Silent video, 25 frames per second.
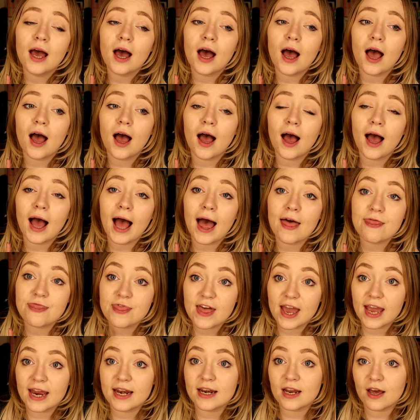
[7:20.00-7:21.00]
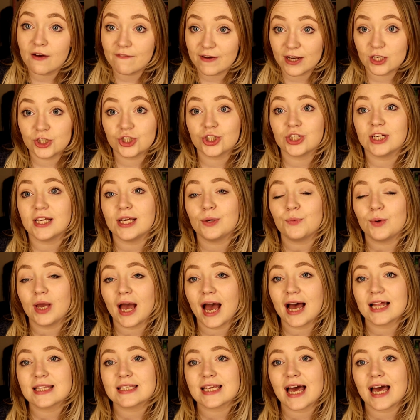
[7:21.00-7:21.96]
And then eventually we had